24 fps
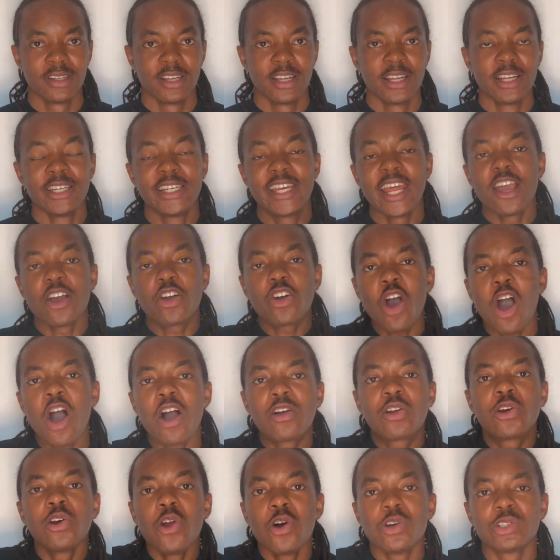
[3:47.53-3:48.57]
They call
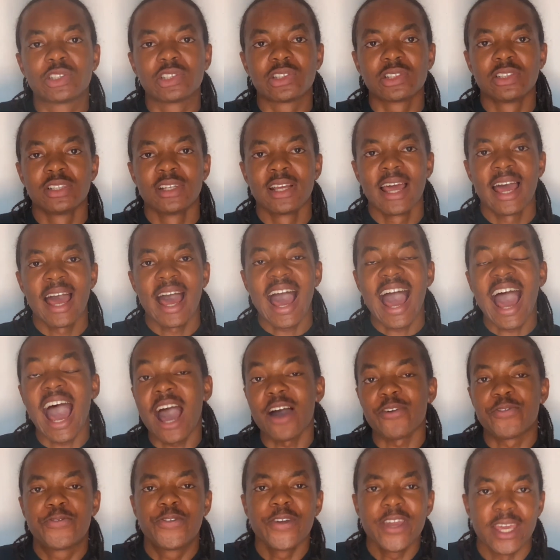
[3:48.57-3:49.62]
clothes
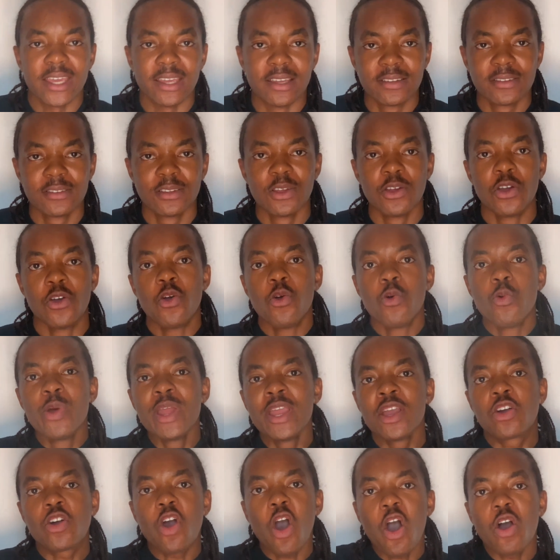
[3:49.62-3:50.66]
afe,
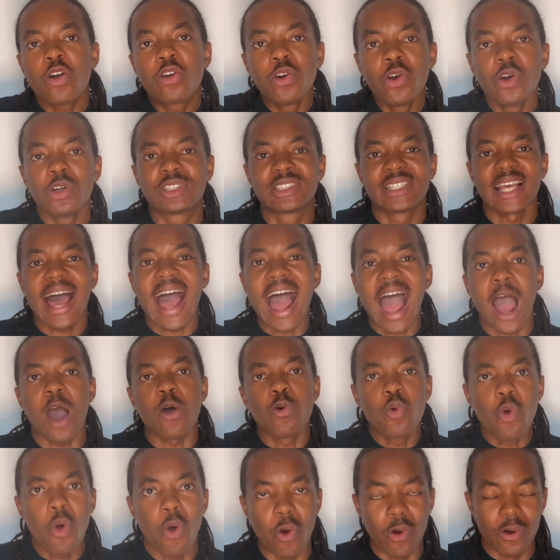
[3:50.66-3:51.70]
we call clothes
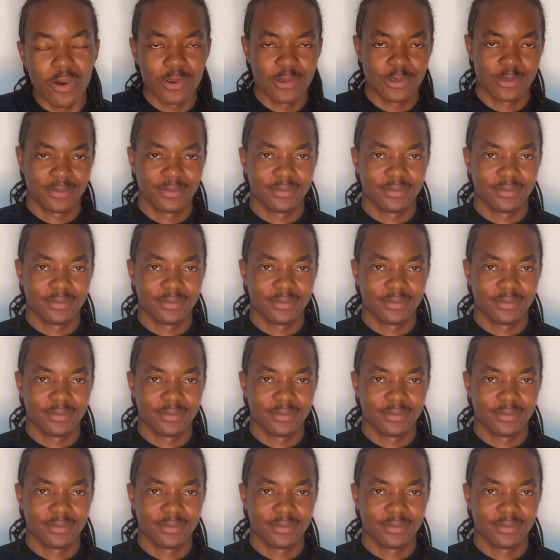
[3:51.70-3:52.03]
awo.